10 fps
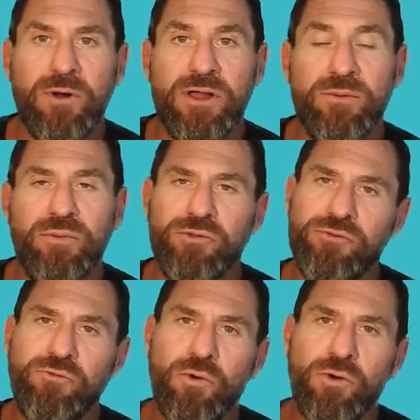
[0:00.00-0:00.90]
from our
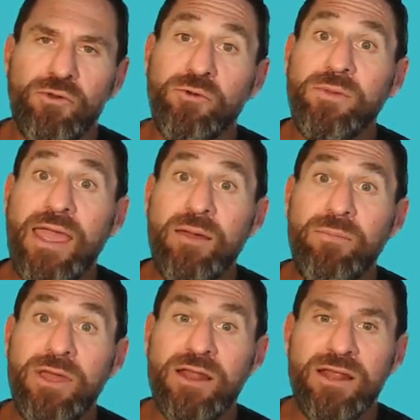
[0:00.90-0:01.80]
inputs for some
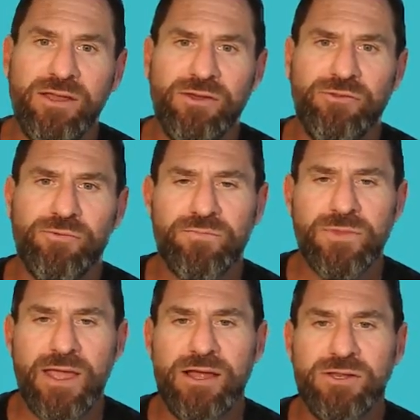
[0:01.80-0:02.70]
campaign ideas.
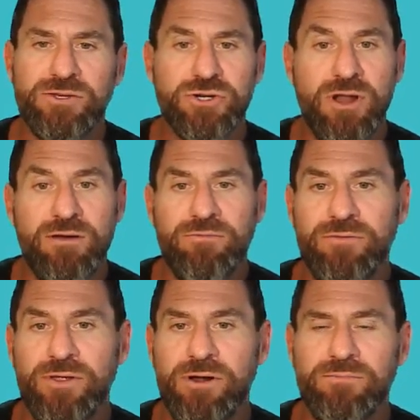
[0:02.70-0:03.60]
And enough,
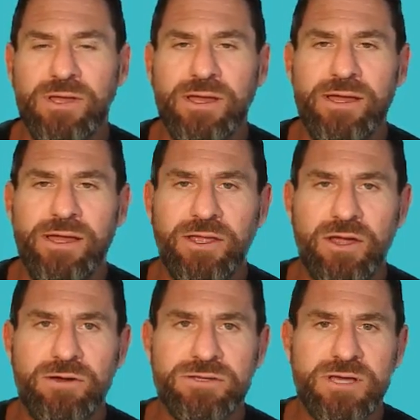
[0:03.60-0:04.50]
there
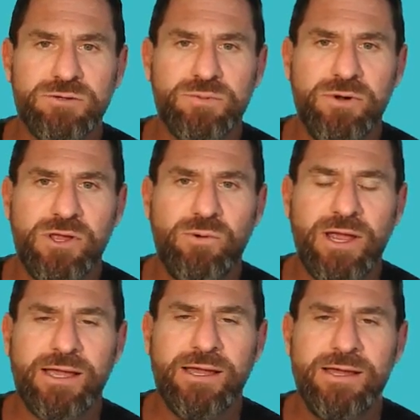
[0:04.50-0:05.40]
it goes. That was pretty
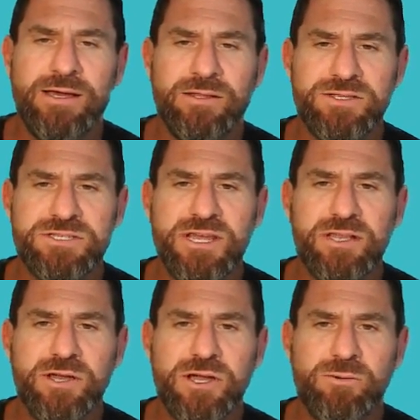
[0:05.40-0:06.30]
quick. Let's
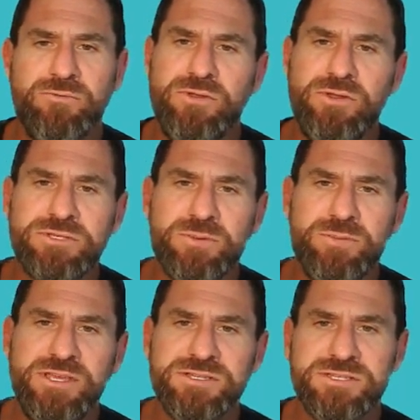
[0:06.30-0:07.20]
take a look and review some
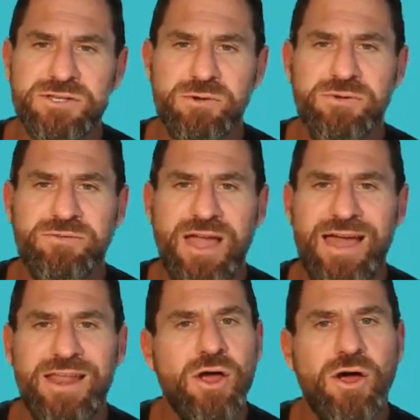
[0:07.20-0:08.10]
of these. So we've
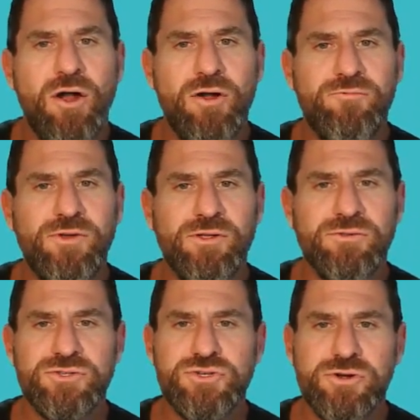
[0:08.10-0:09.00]
got
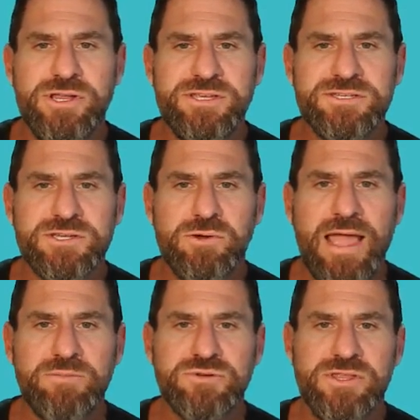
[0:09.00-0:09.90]
heartfelt journeys. So
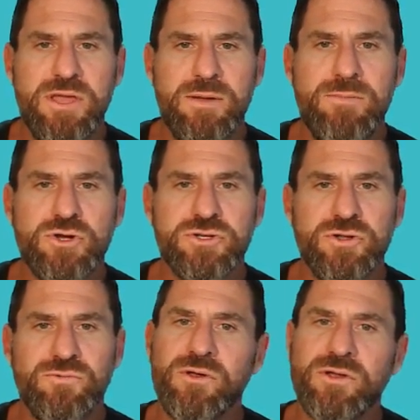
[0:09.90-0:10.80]
capture the
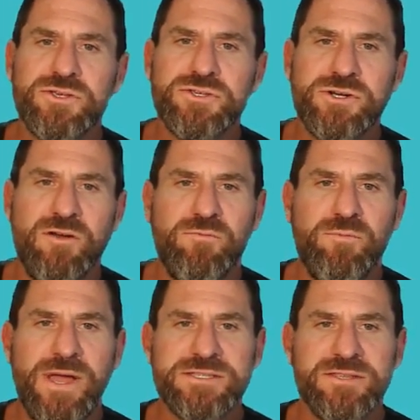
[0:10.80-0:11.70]
emotional roller coaster of
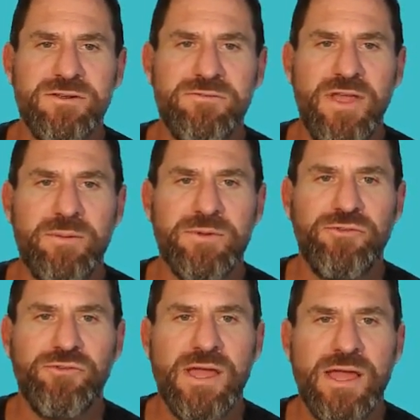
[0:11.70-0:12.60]
pets and their
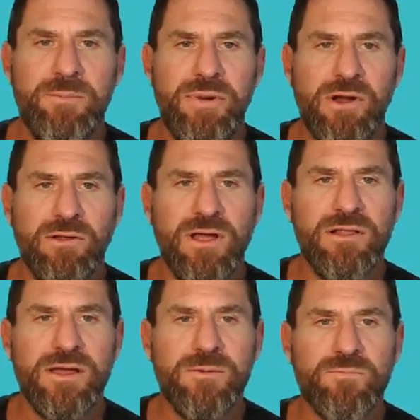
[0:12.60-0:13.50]
families.
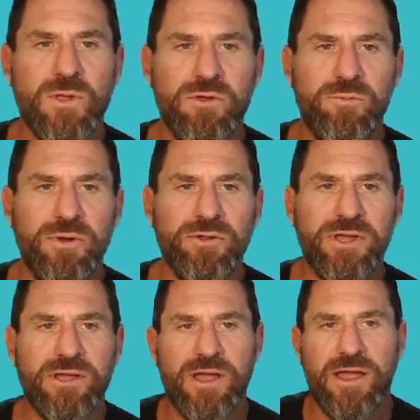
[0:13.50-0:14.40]
Parallel it with
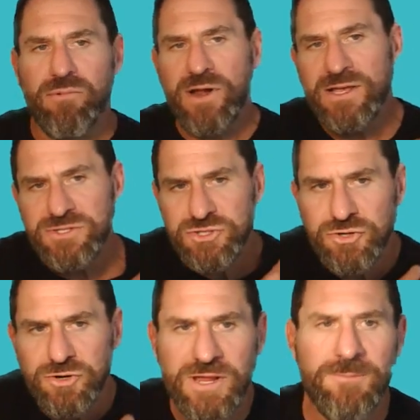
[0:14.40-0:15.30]
building a brand's
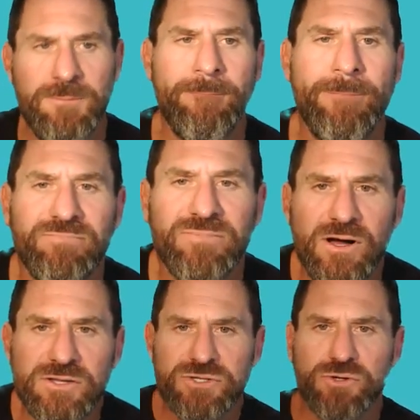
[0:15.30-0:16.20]
journey
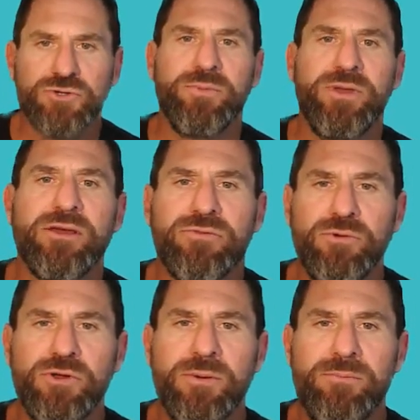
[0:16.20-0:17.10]
on social media
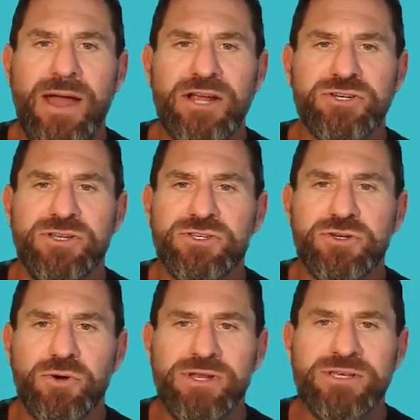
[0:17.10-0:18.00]
through compassionate
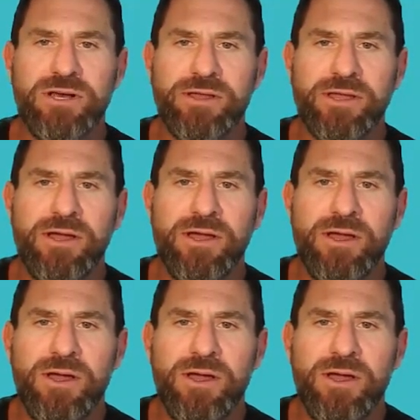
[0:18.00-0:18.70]
storytelling.